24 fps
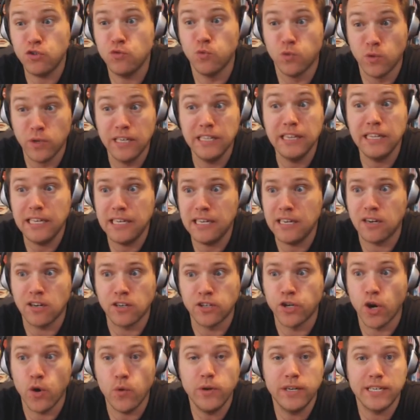you really are
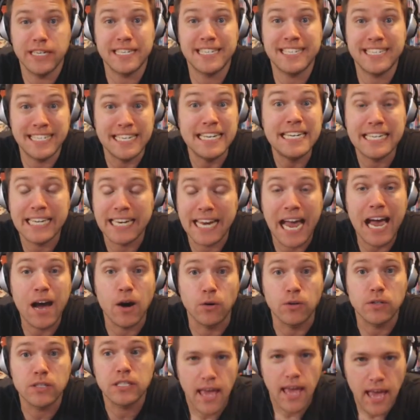going to seek it
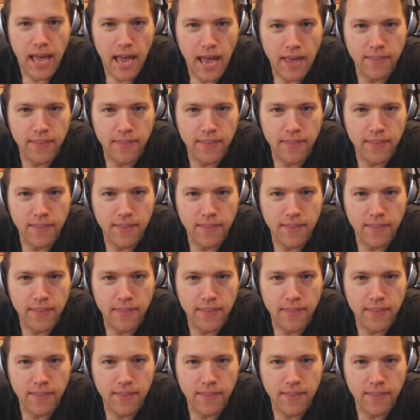out.